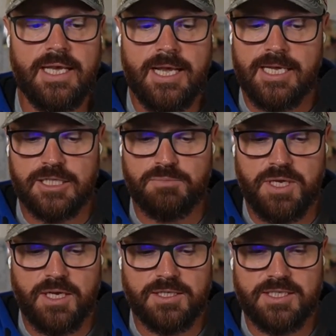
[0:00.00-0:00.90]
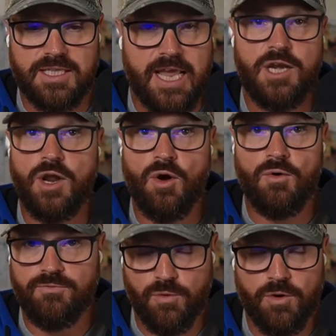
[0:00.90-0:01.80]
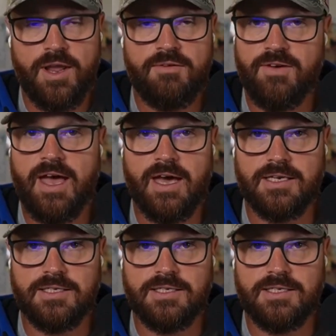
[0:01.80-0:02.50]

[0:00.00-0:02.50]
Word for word: is because they know for a fact